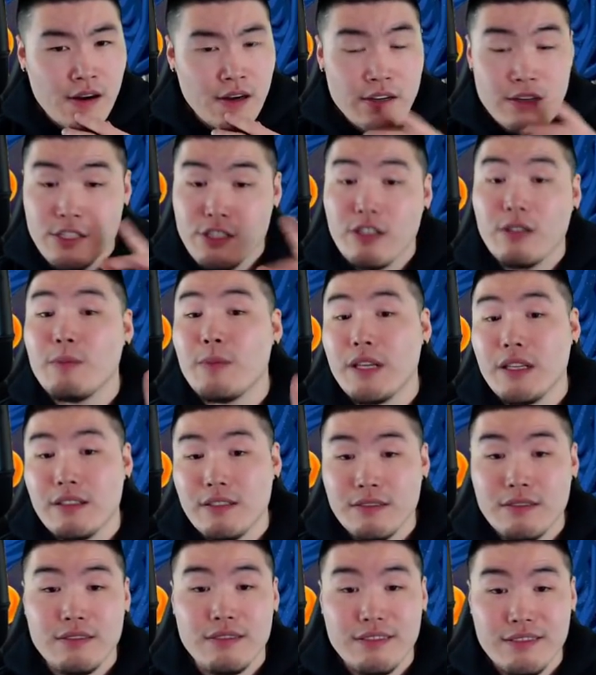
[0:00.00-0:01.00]
Should be
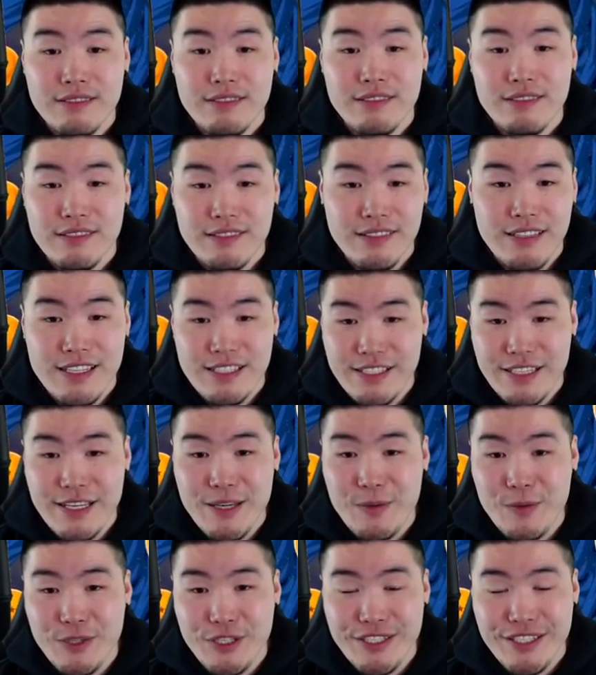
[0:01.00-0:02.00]
is the key
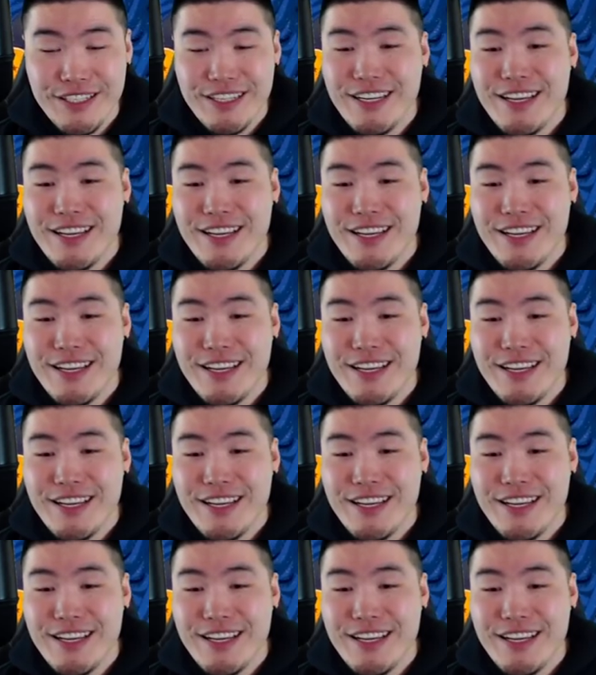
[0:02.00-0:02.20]
word.